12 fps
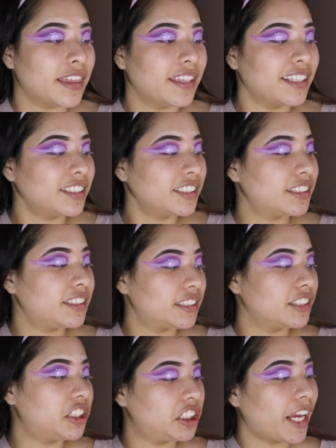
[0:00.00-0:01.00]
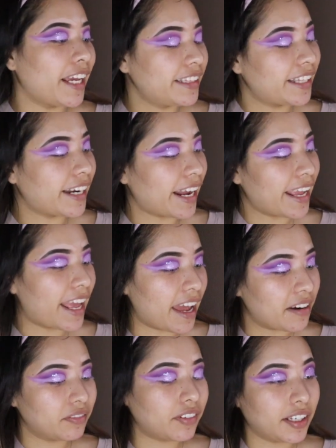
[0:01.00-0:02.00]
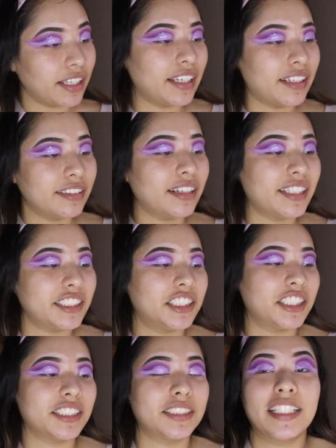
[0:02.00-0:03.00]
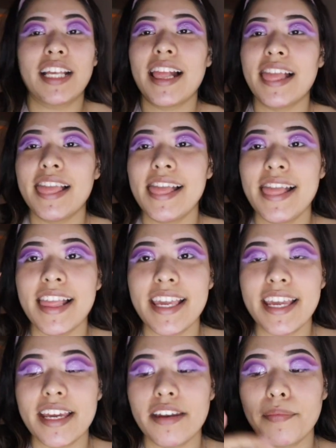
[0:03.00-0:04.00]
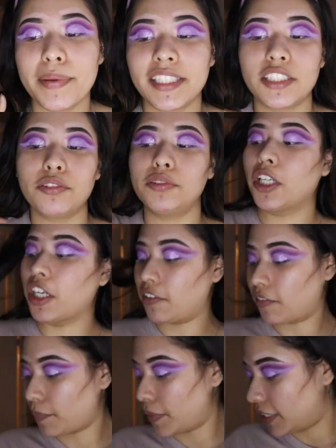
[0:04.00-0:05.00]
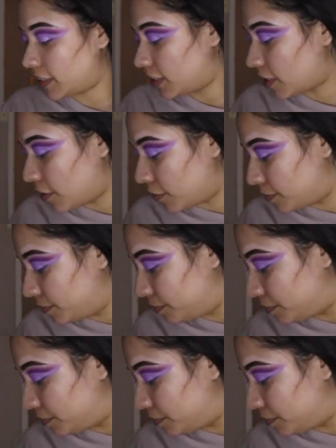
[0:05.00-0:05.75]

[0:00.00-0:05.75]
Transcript: This shade that I have right here is just a little bit too dark for me. So,